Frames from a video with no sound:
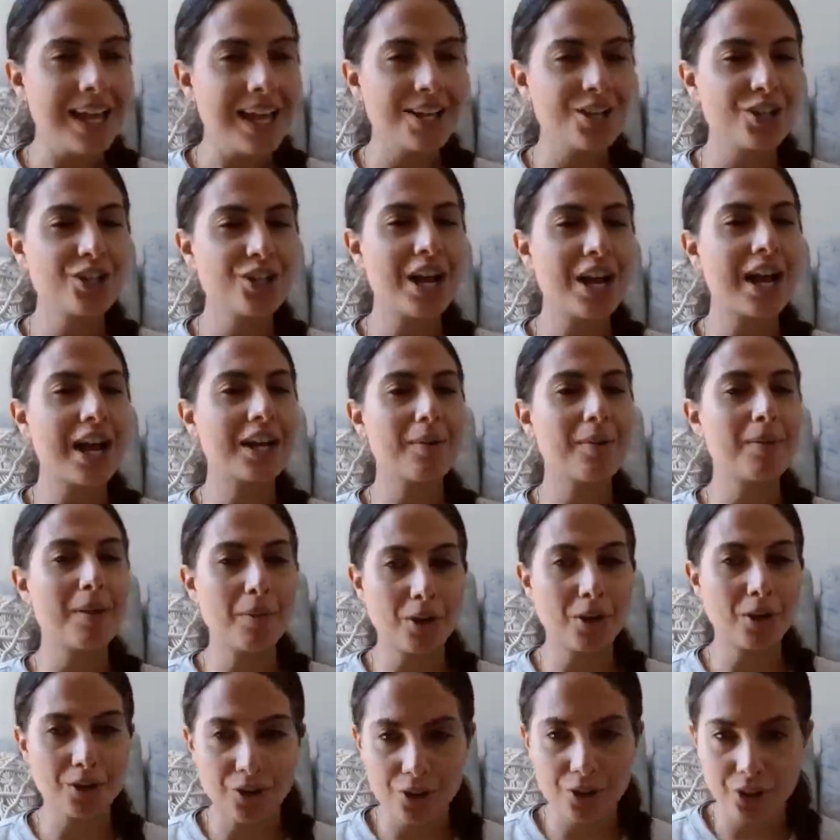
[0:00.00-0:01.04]
And Jack, my
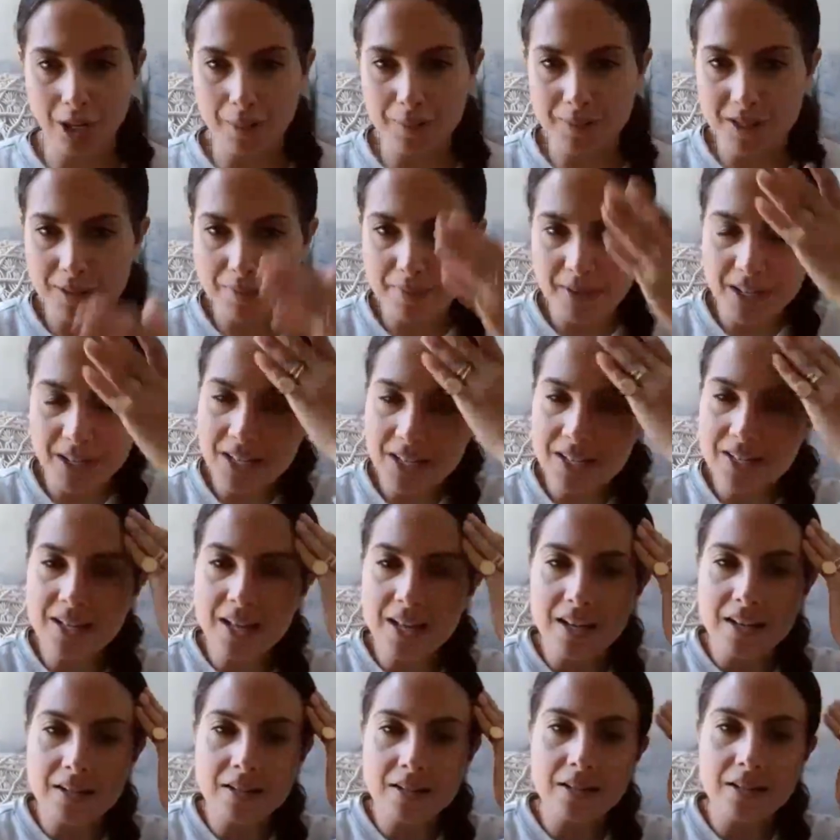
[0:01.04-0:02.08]
partner, comes to me and he
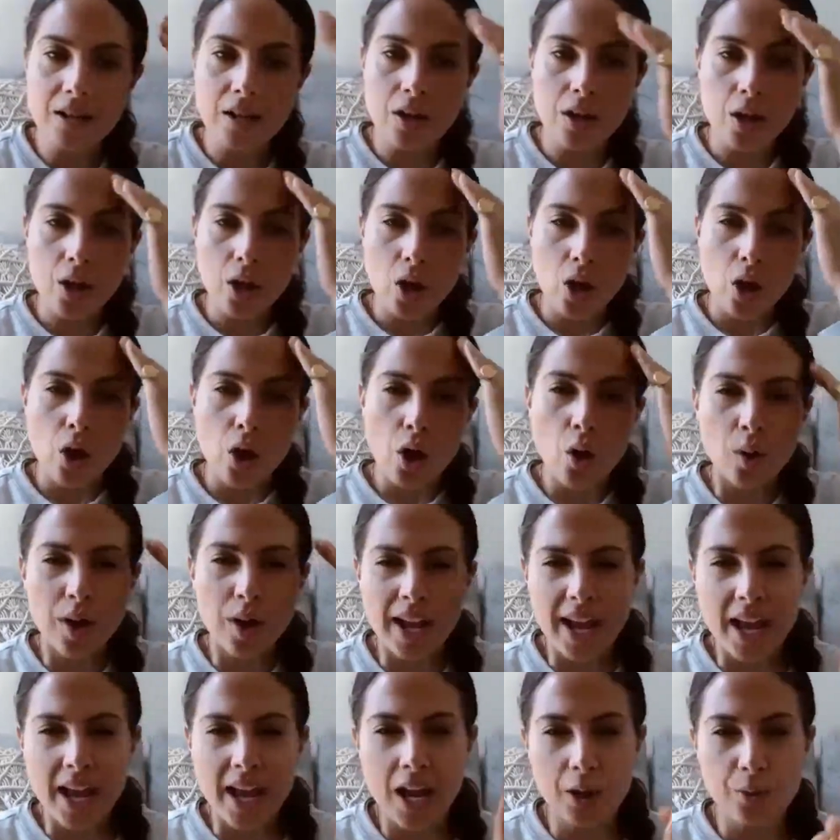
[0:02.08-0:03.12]
says,
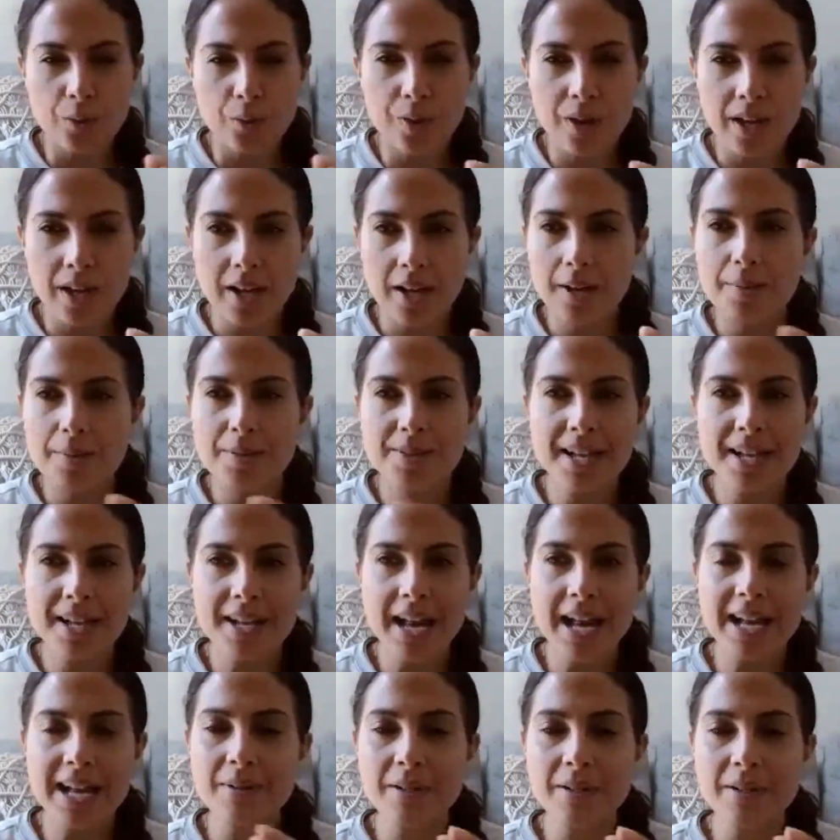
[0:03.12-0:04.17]
okay, he was
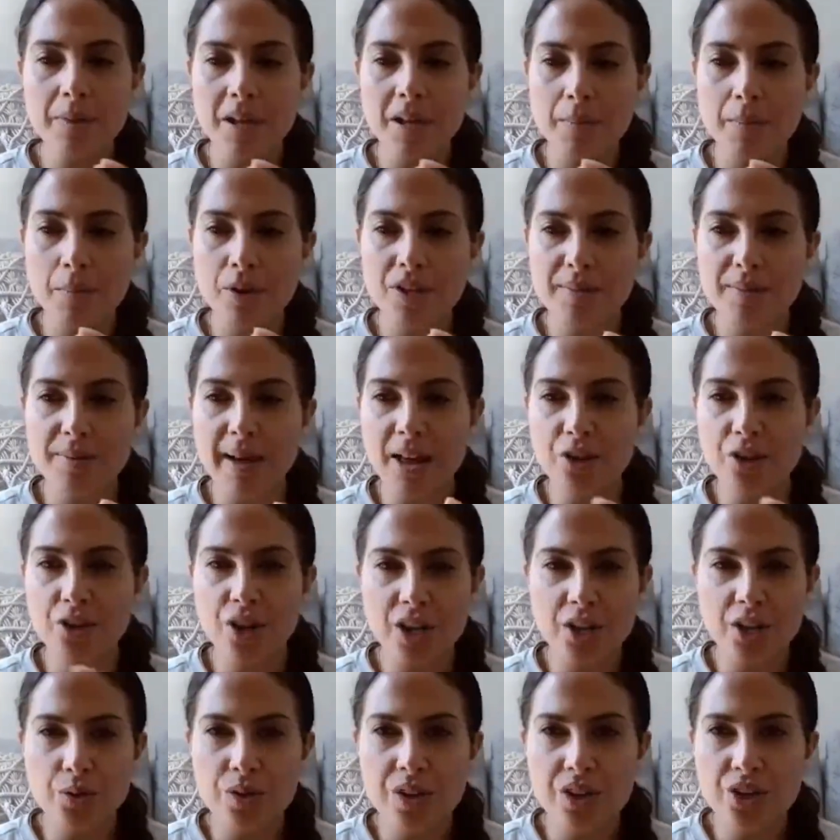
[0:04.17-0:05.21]
asking me something about his bath.
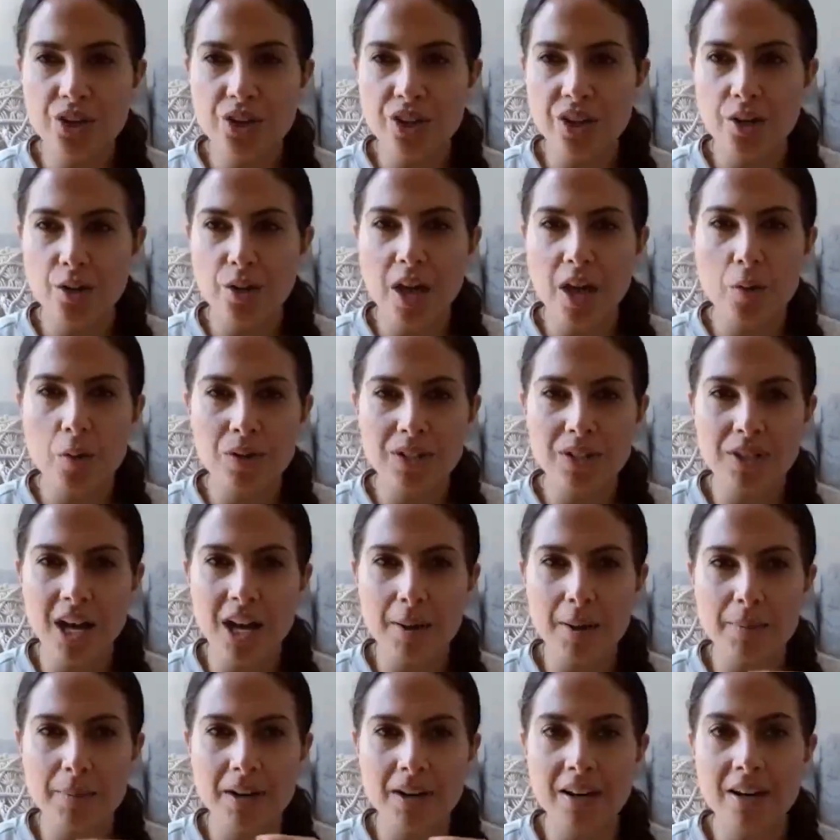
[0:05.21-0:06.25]
Should I do this? Should I do that? What
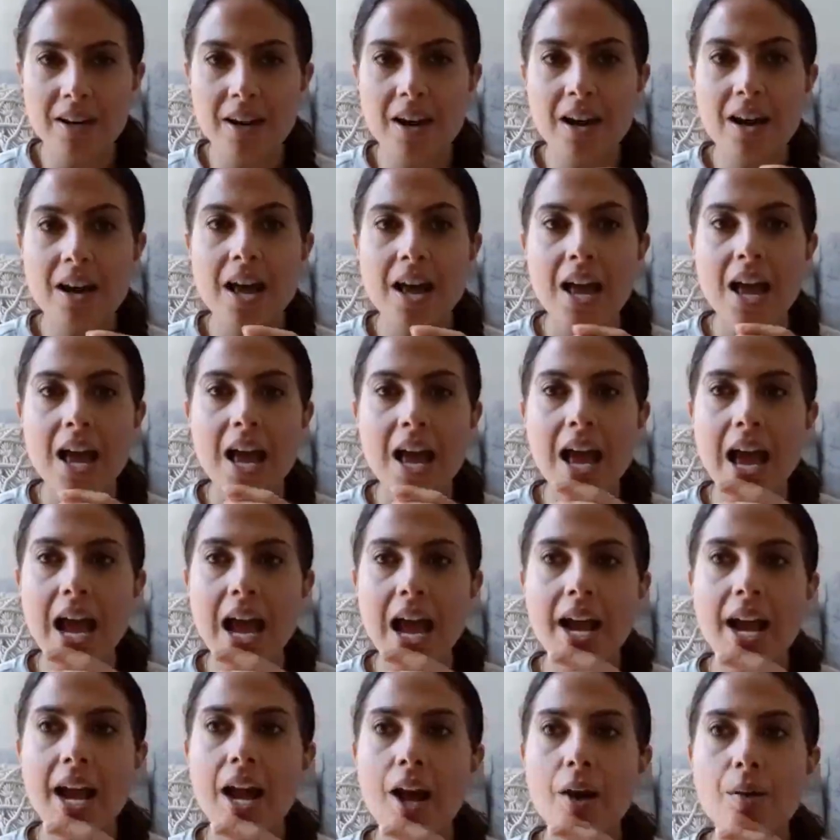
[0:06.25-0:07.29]
time? Da, da, da.
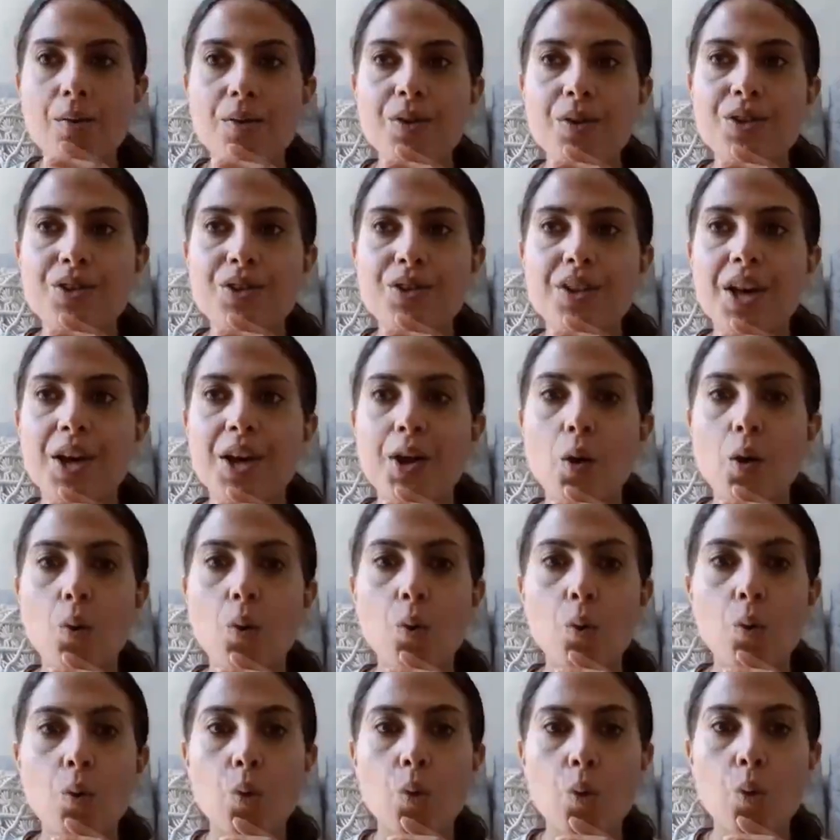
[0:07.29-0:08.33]
And I was like,
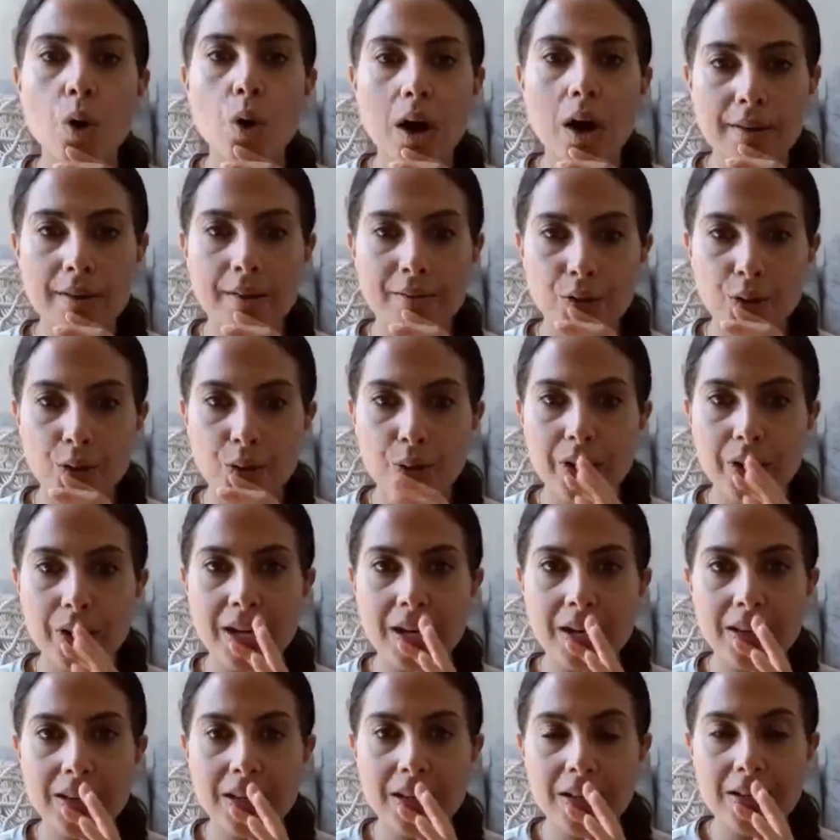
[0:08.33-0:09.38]
ooh, I've
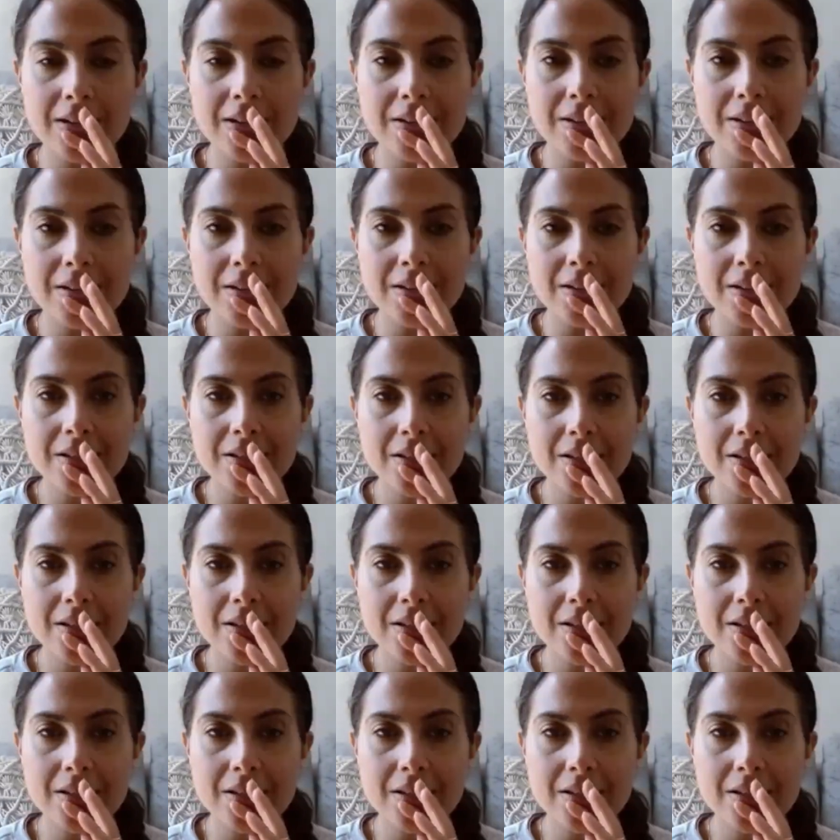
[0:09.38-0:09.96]
created this.